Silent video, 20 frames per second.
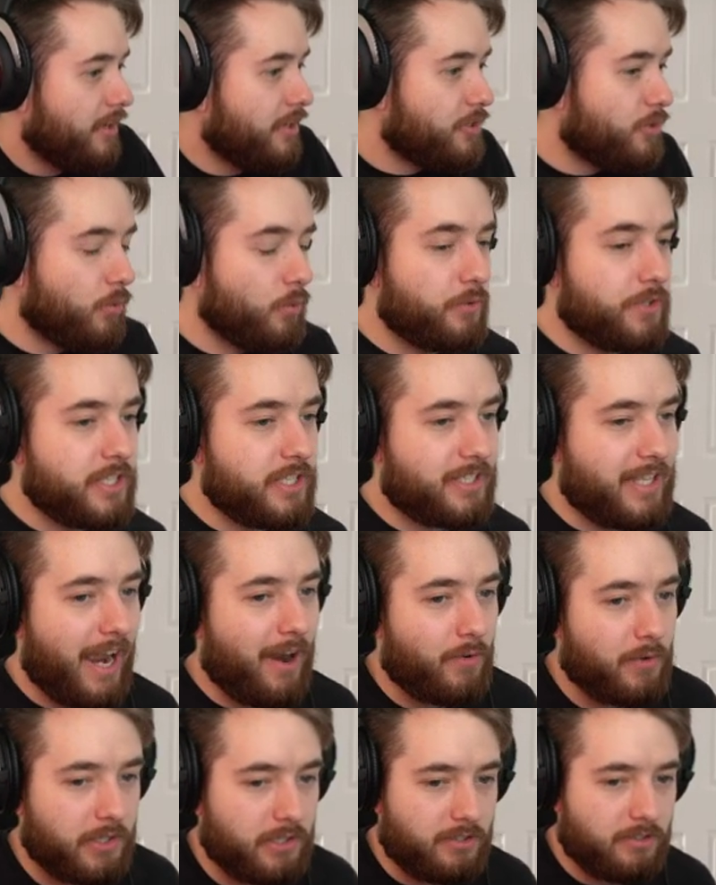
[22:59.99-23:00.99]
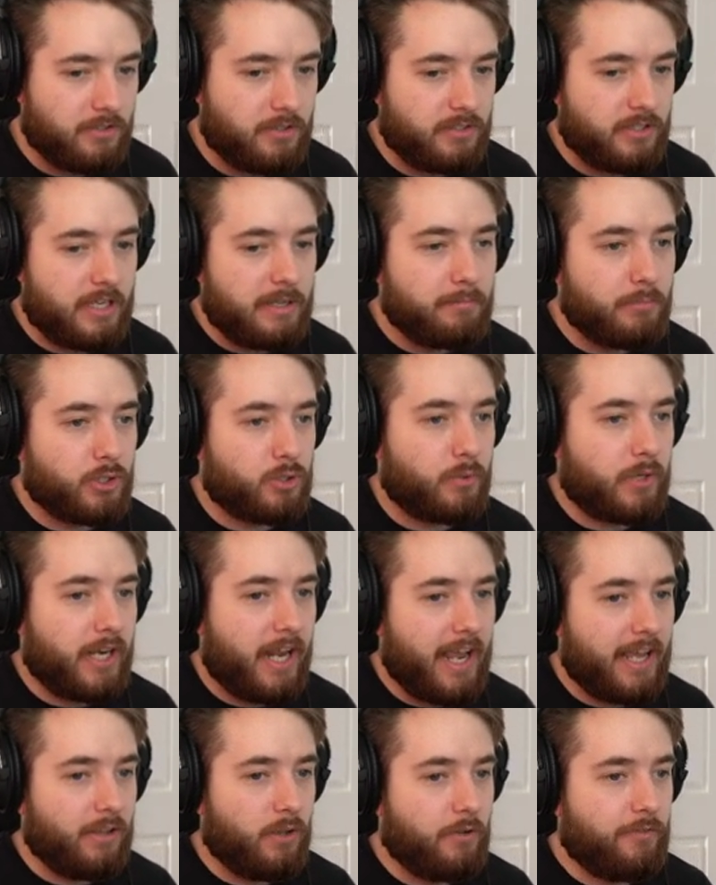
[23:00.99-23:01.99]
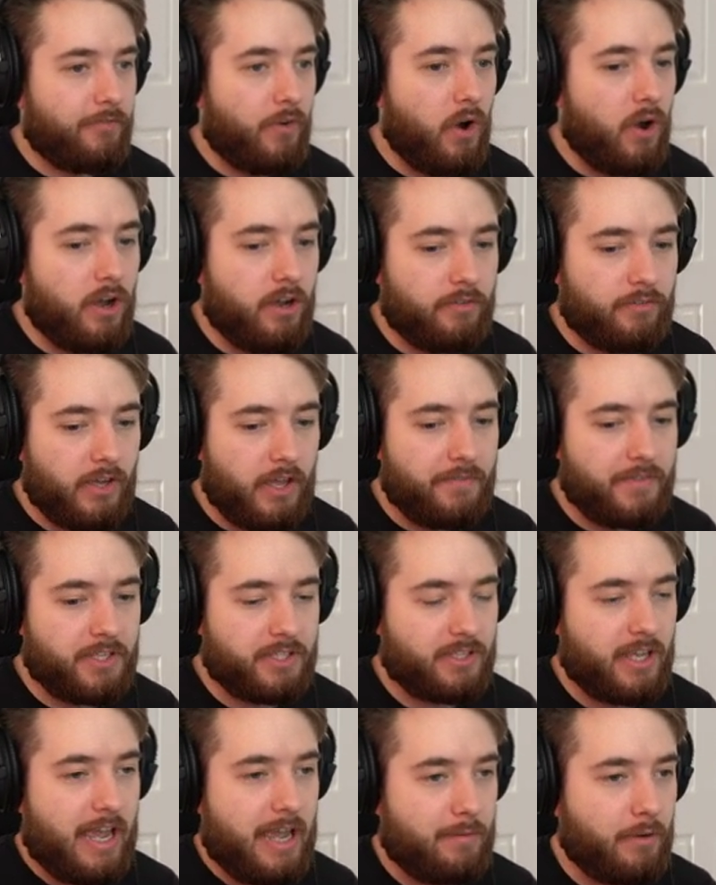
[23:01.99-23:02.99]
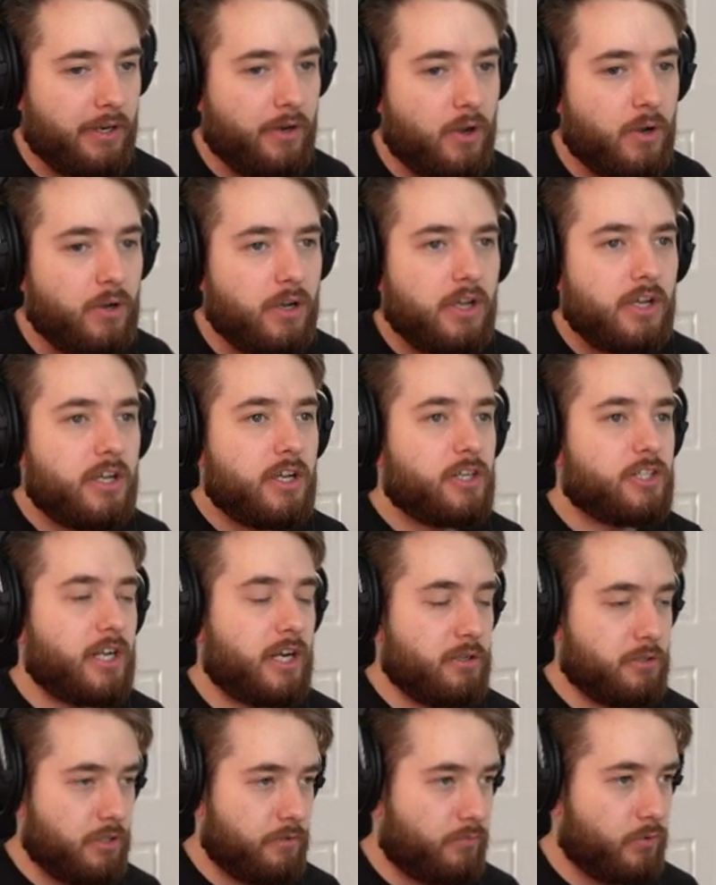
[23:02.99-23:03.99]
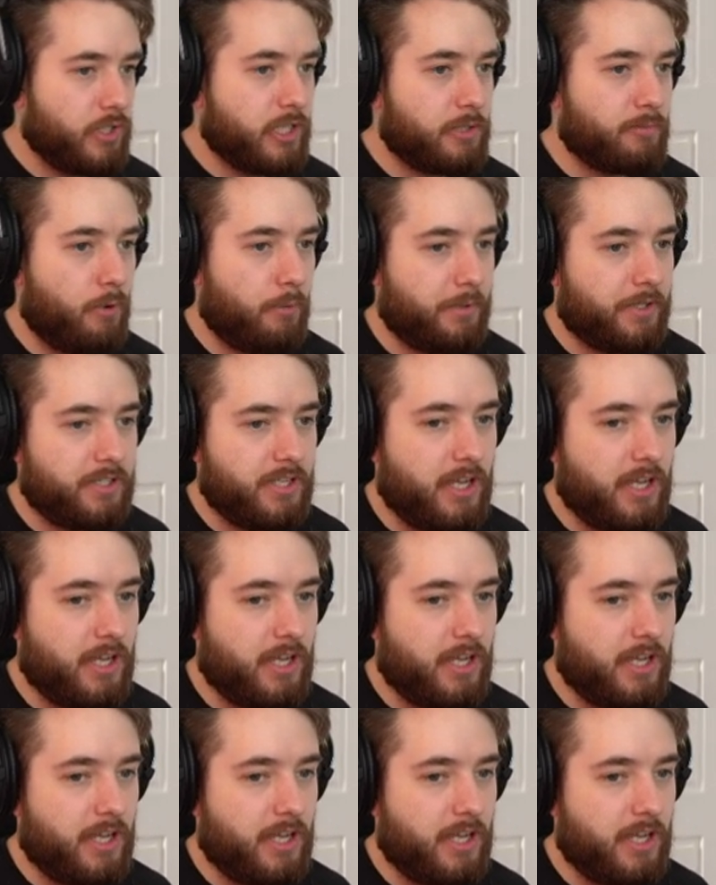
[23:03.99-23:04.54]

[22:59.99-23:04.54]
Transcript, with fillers: to all these characters in between Halo 5 and this game. I know Shadows of Reach probably